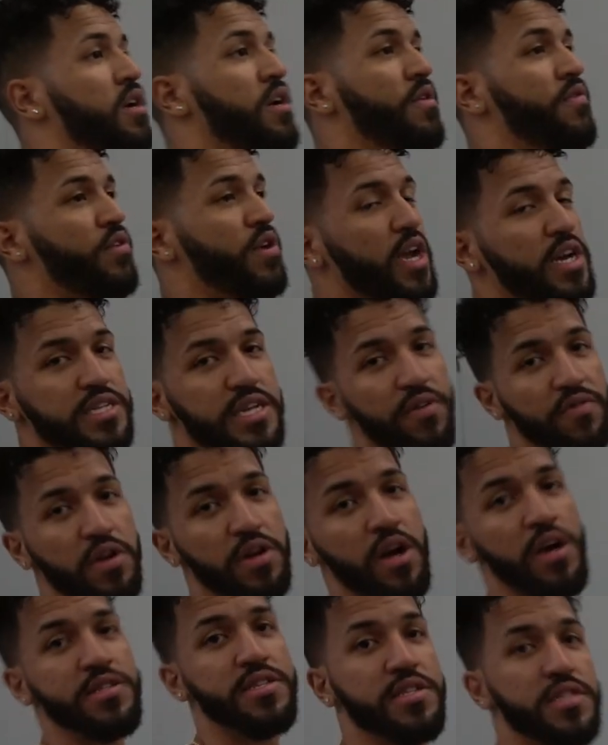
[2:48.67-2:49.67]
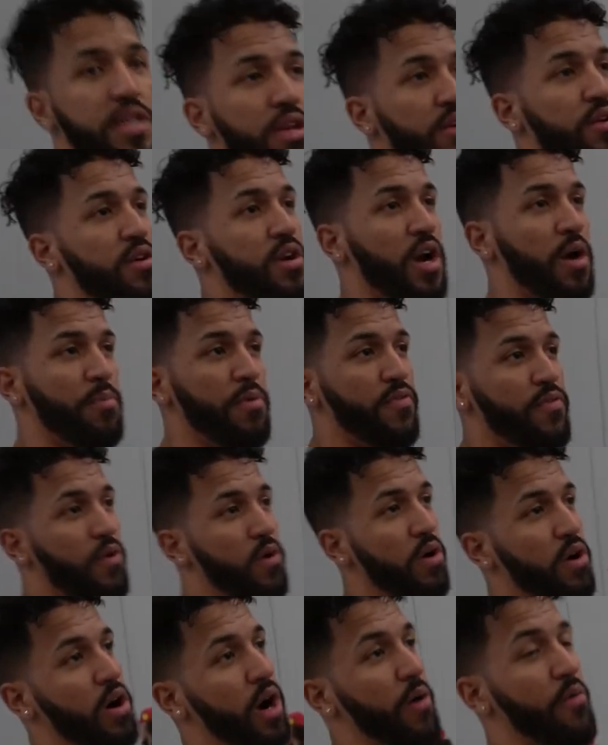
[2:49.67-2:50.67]
If you guys haven't gone to SneakerCon
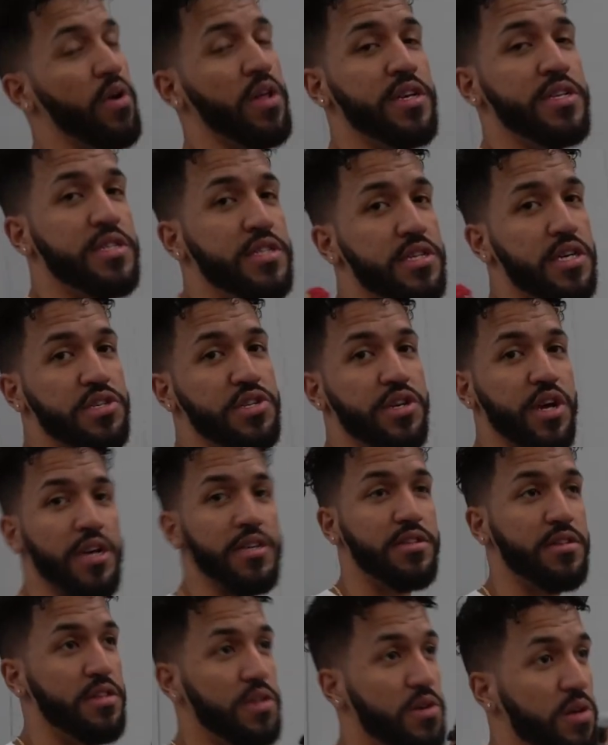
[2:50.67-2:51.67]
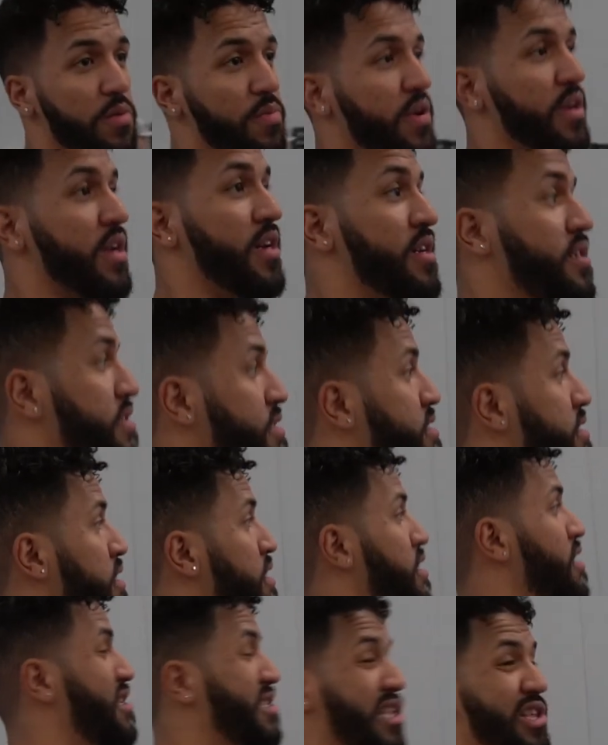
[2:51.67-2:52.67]
before, I really suggest you guys to do it because
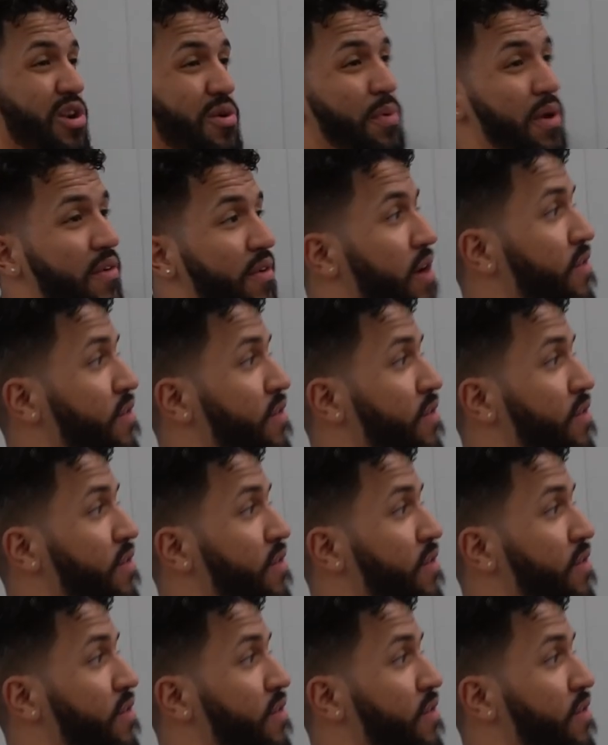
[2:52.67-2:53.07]
there's a little bit of